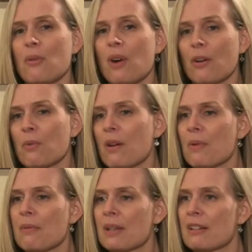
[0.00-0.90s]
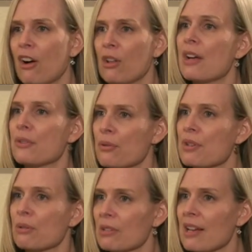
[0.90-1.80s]
are what we would call
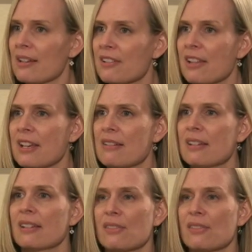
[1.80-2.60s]
underutilized land.